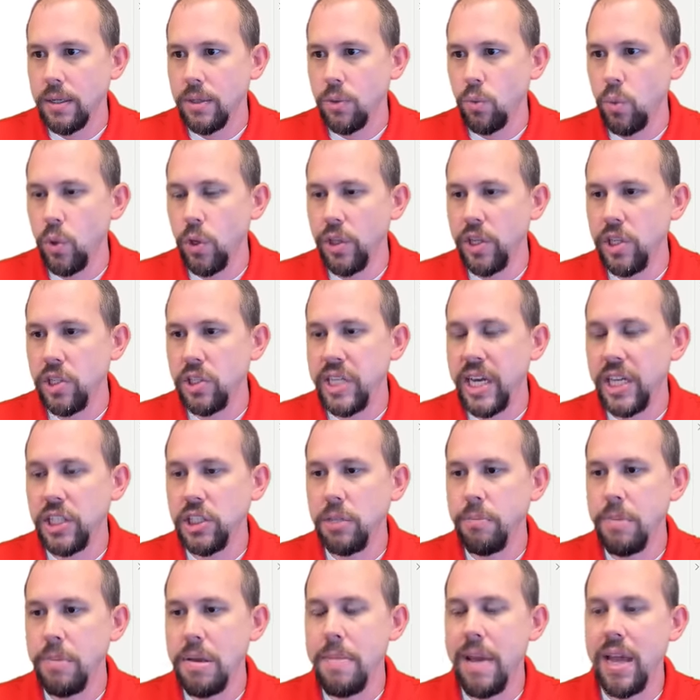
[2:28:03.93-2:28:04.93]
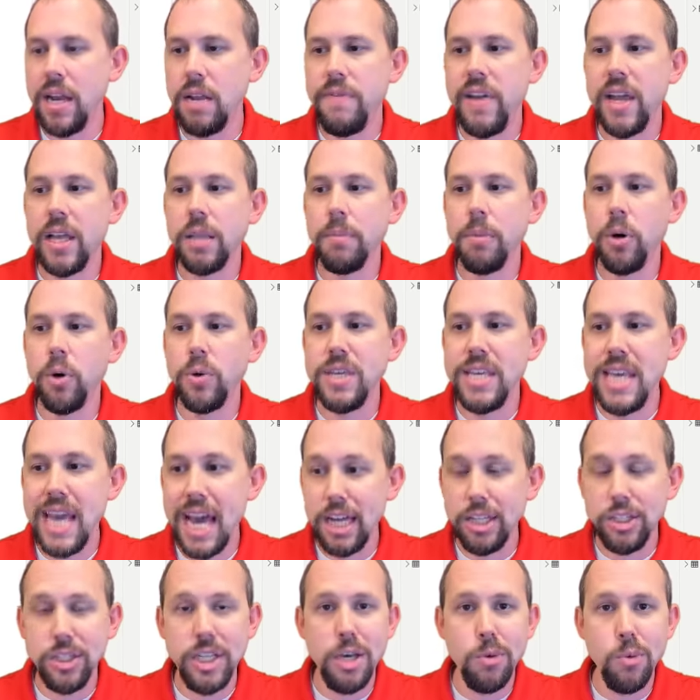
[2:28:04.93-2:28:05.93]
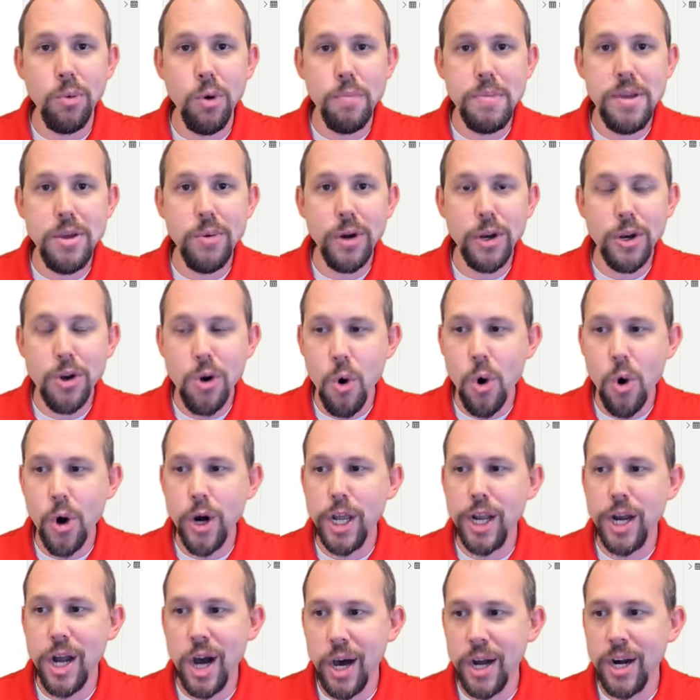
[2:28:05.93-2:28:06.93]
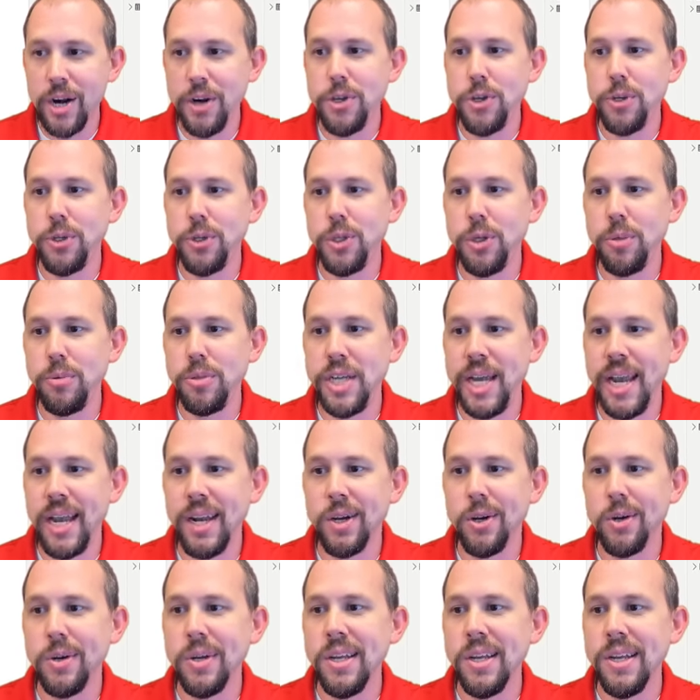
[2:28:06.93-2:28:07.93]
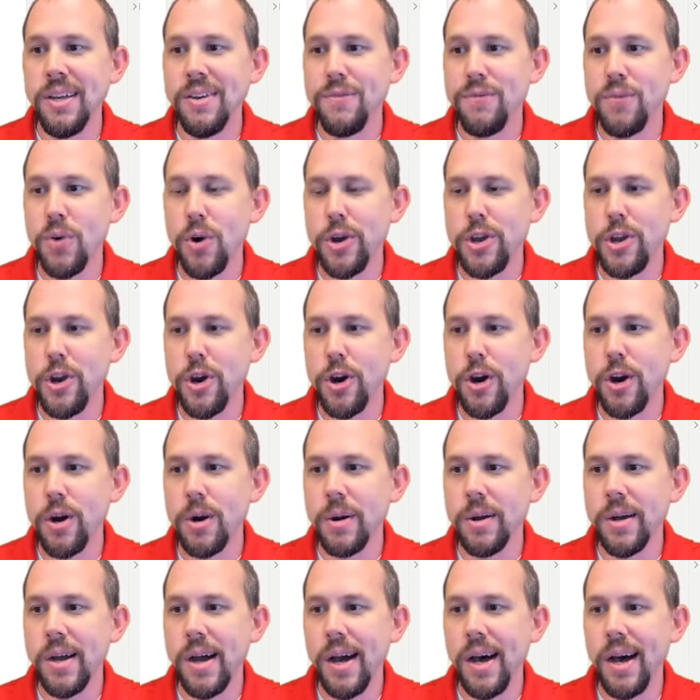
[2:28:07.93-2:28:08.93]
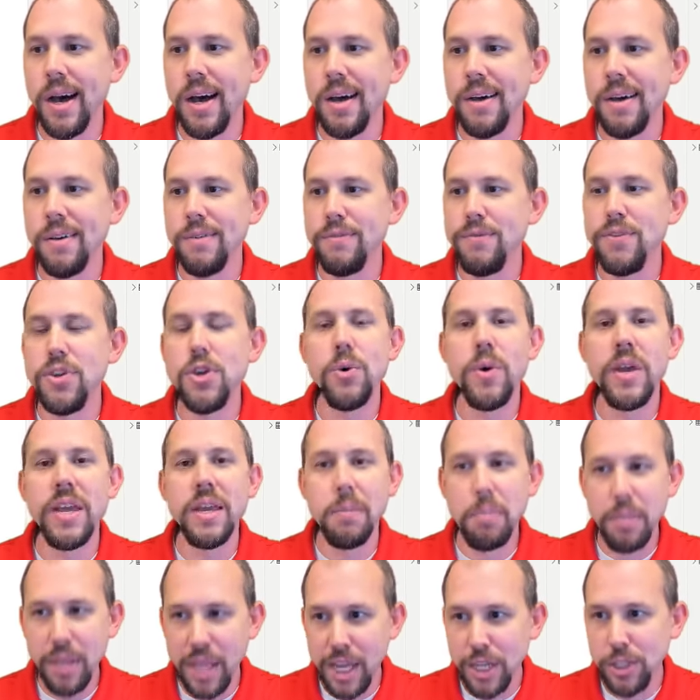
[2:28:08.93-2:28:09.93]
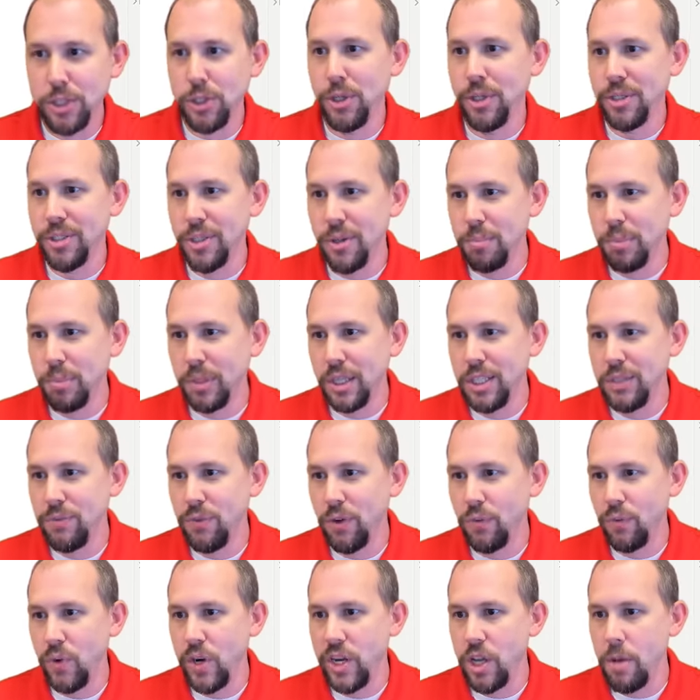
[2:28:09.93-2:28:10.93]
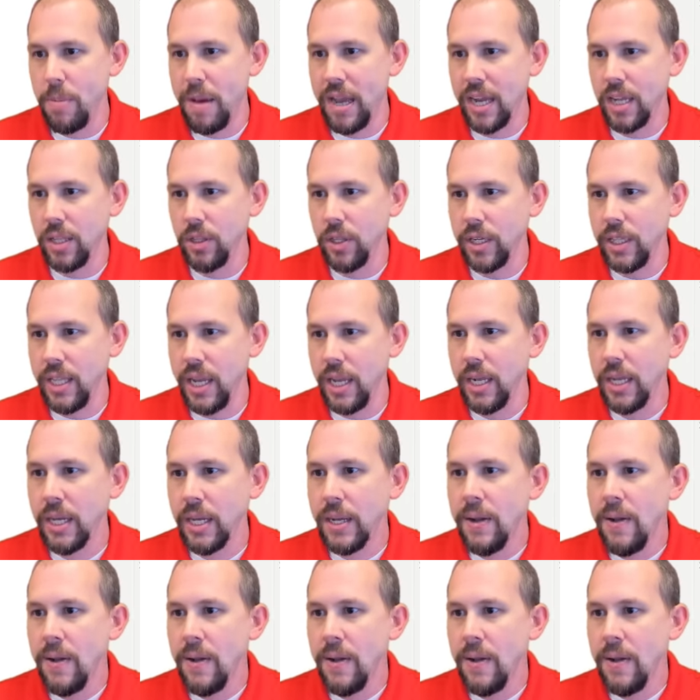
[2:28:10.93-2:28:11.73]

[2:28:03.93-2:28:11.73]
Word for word: Will this session be made available? Yes, it will be recorded on our YouTube channel for your uh, viewing pleasure. So please feel free to go back and look at that.